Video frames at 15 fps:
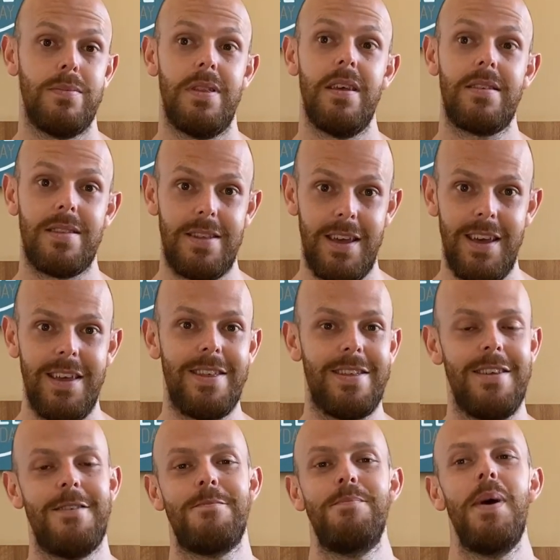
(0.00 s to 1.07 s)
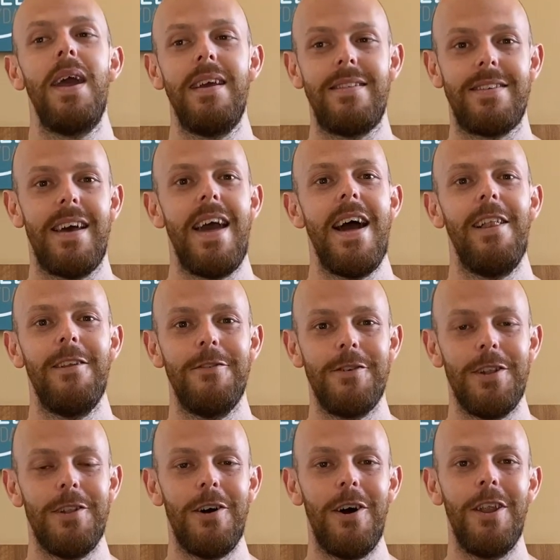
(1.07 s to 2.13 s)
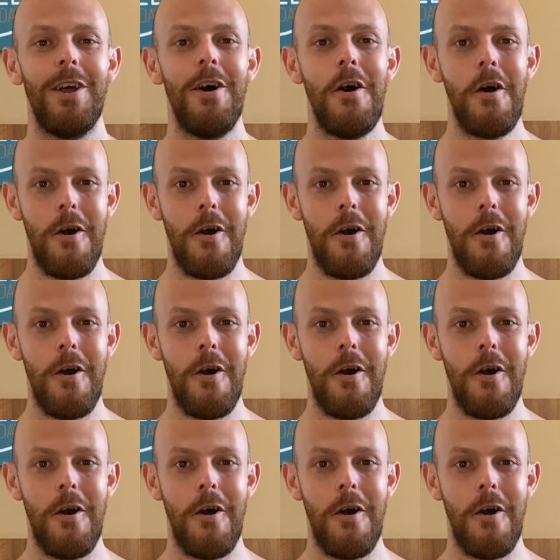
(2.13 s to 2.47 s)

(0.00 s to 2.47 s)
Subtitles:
this beats a hell of a lot